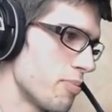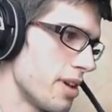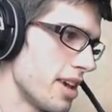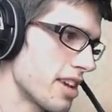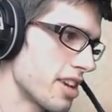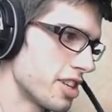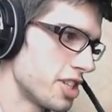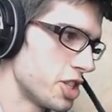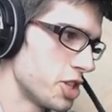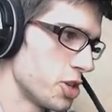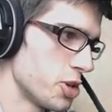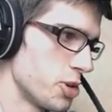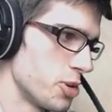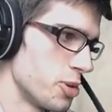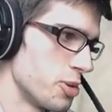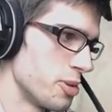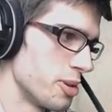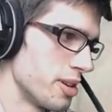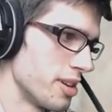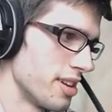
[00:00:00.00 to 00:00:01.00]

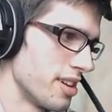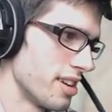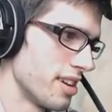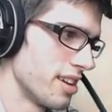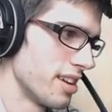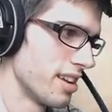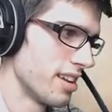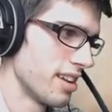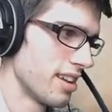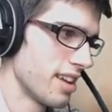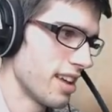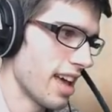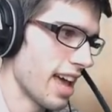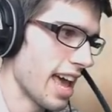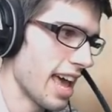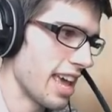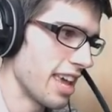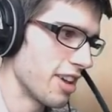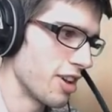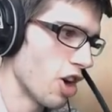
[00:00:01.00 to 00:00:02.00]
Pikachu,
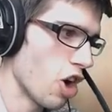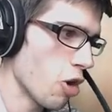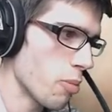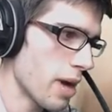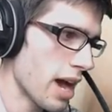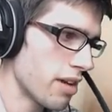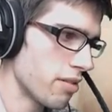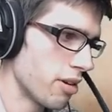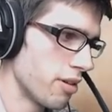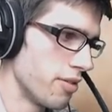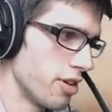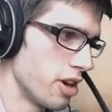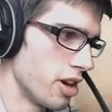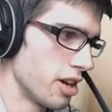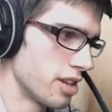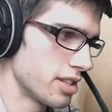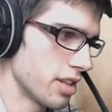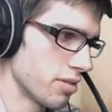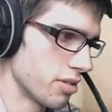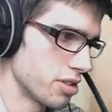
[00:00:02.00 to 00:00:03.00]
a Golbat
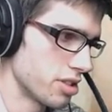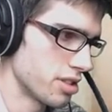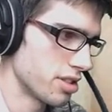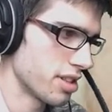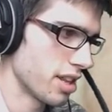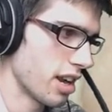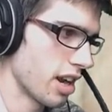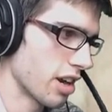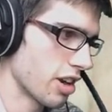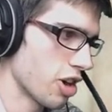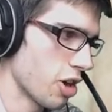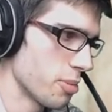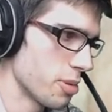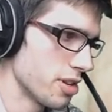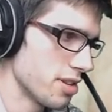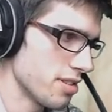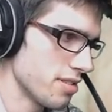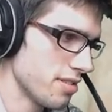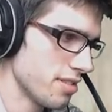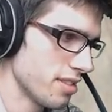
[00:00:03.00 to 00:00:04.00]
Reverse, that one's just an
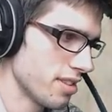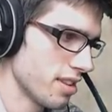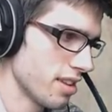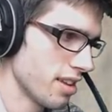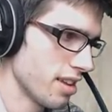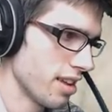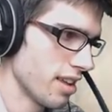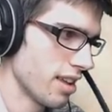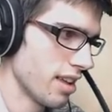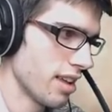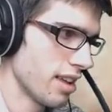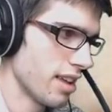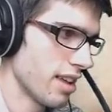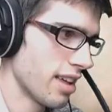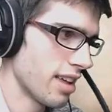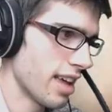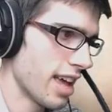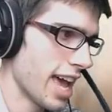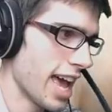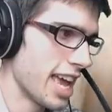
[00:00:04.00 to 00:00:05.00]
uncommon,
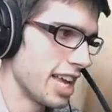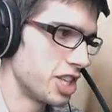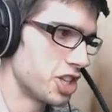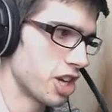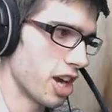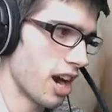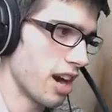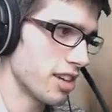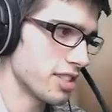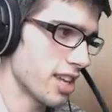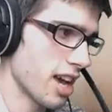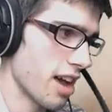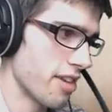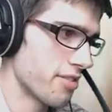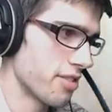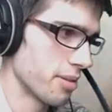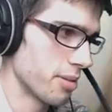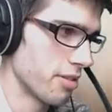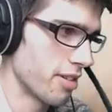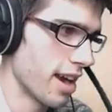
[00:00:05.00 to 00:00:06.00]
a
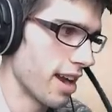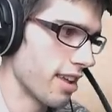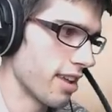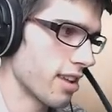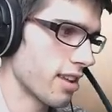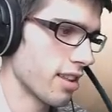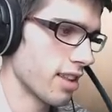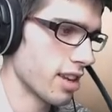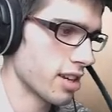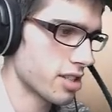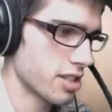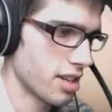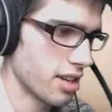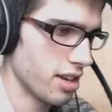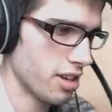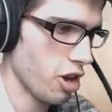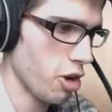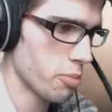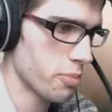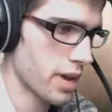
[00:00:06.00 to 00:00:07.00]
Charizard from the Radiant
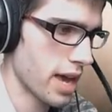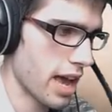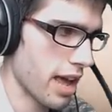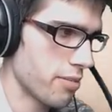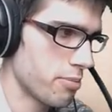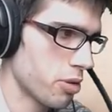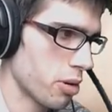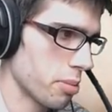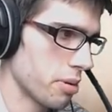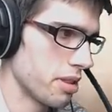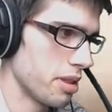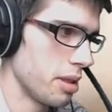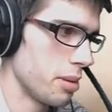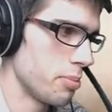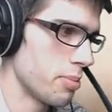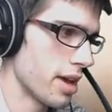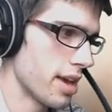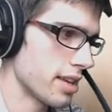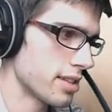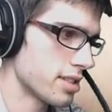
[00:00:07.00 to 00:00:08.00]
Collection, not bad, probably
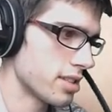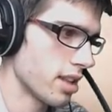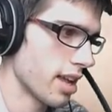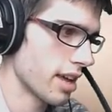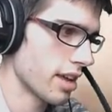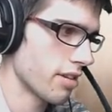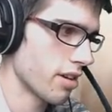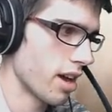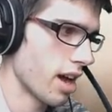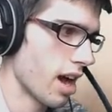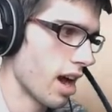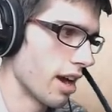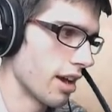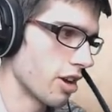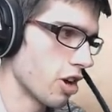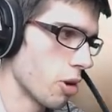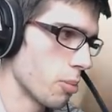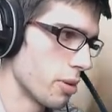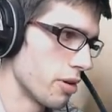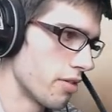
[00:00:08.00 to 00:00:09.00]
the best, like,
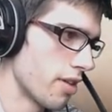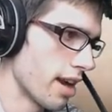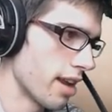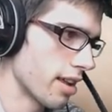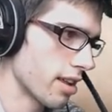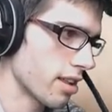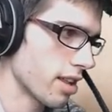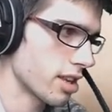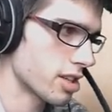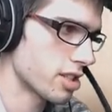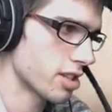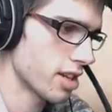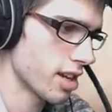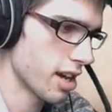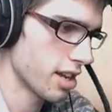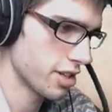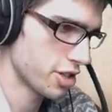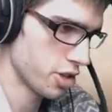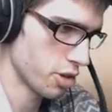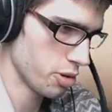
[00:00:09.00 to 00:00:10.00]
uncommon Radiant Collection
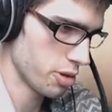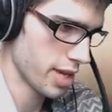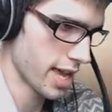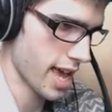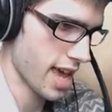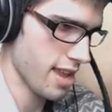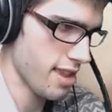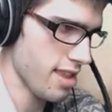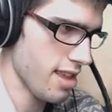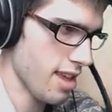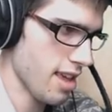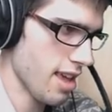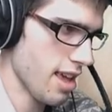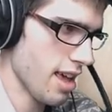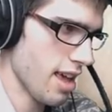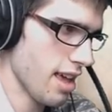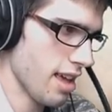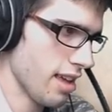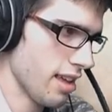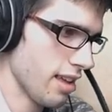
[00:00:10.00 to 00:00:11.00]
card to get,
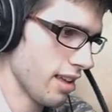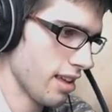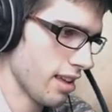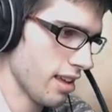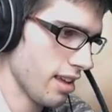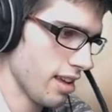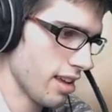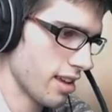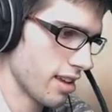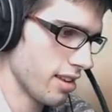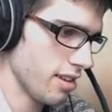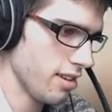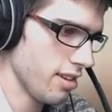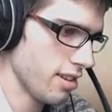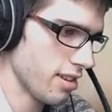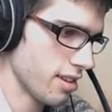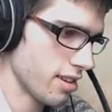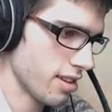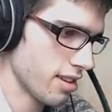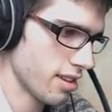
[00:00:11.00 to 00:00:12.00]
and
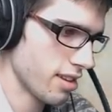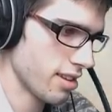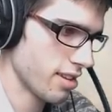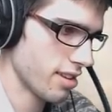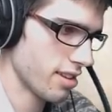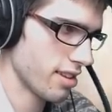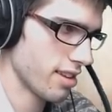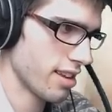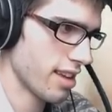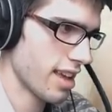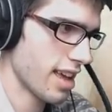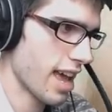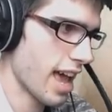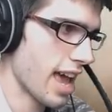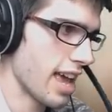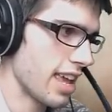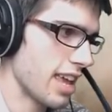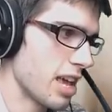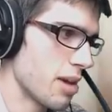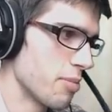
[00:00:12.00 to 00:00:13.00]

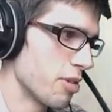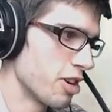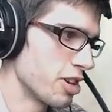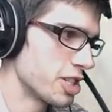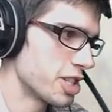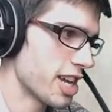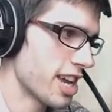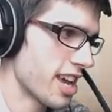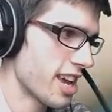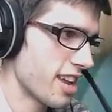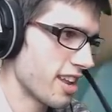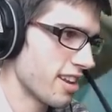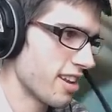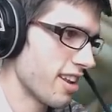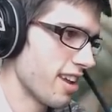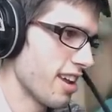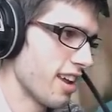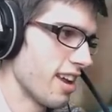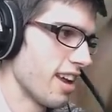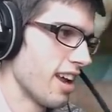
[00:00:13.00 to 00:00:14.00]
a
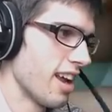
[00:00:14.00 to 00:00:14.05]
Hitmonchan,